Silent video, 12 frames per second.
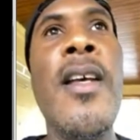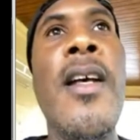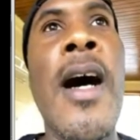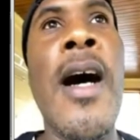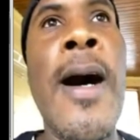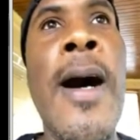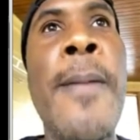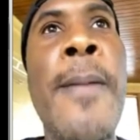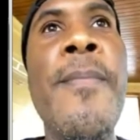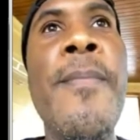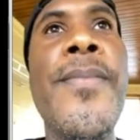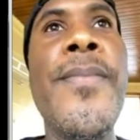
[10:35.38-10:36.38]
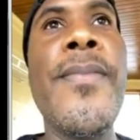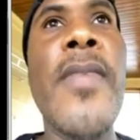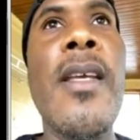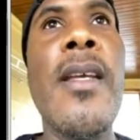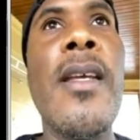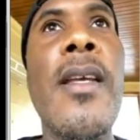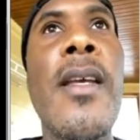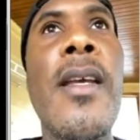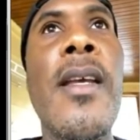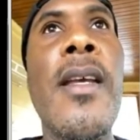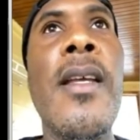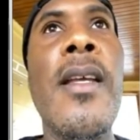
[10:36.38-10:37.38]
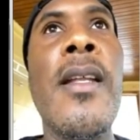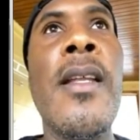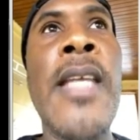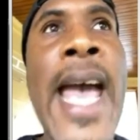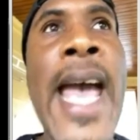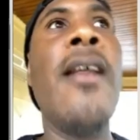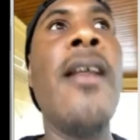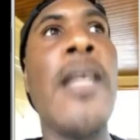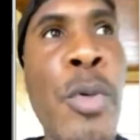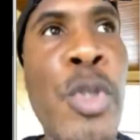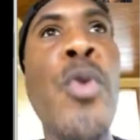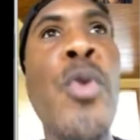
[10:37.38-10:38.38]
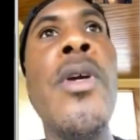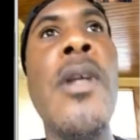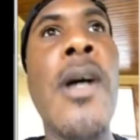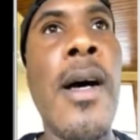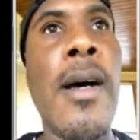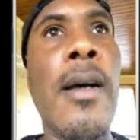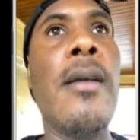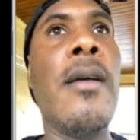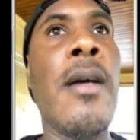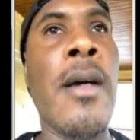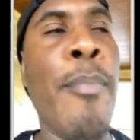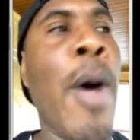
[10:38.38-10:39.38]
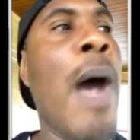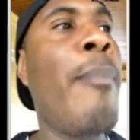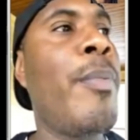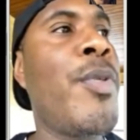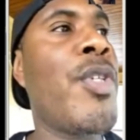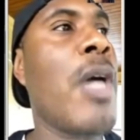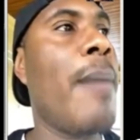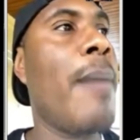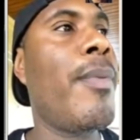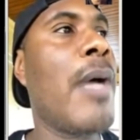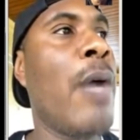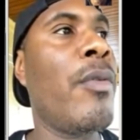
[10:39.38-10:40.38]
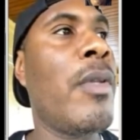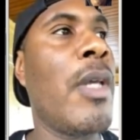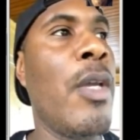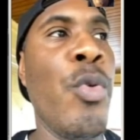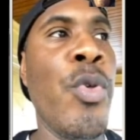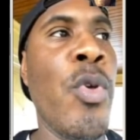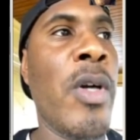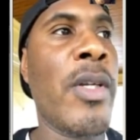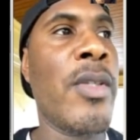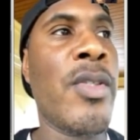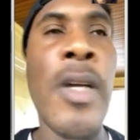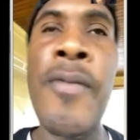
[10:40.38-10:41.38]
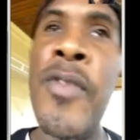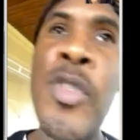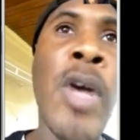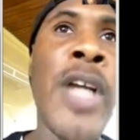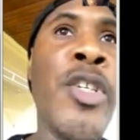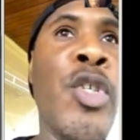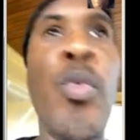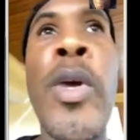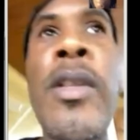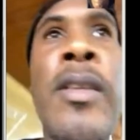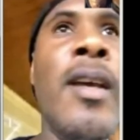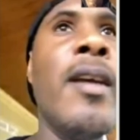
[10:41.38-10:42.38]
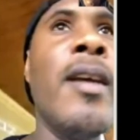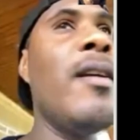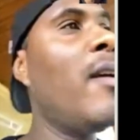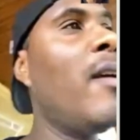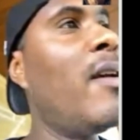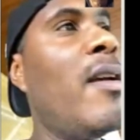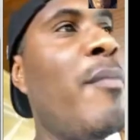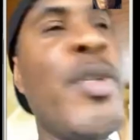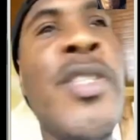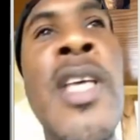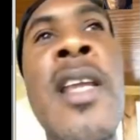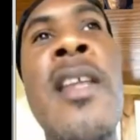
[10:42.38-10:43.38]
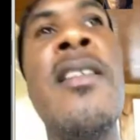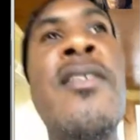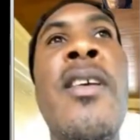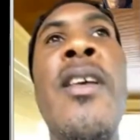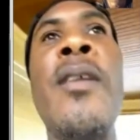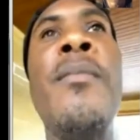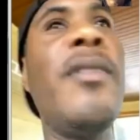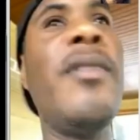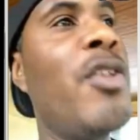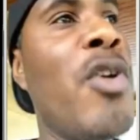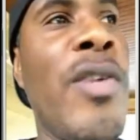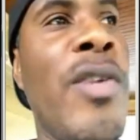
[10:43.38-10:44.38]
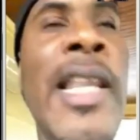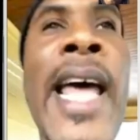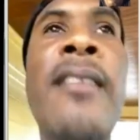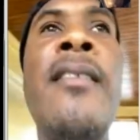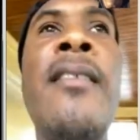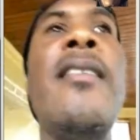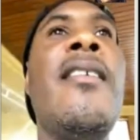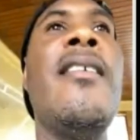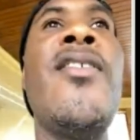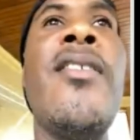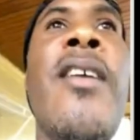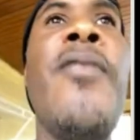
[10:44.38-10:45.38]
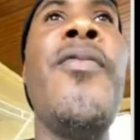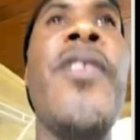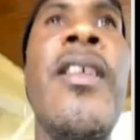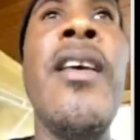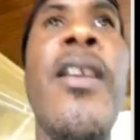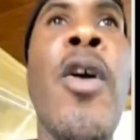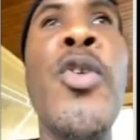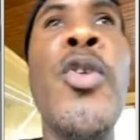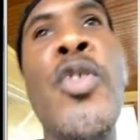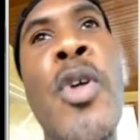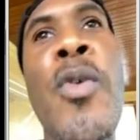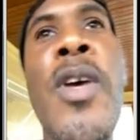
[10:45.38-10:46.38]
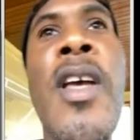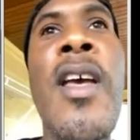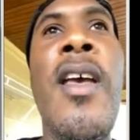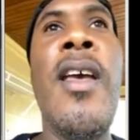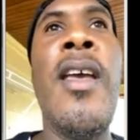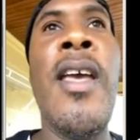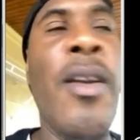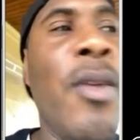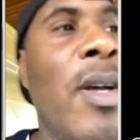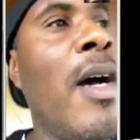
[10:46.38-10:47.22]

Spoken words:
Um, he was doing a pop-up shop out there in New York and stuff, and so I just went there, presented it to him. He liked it and stuff, and then so hit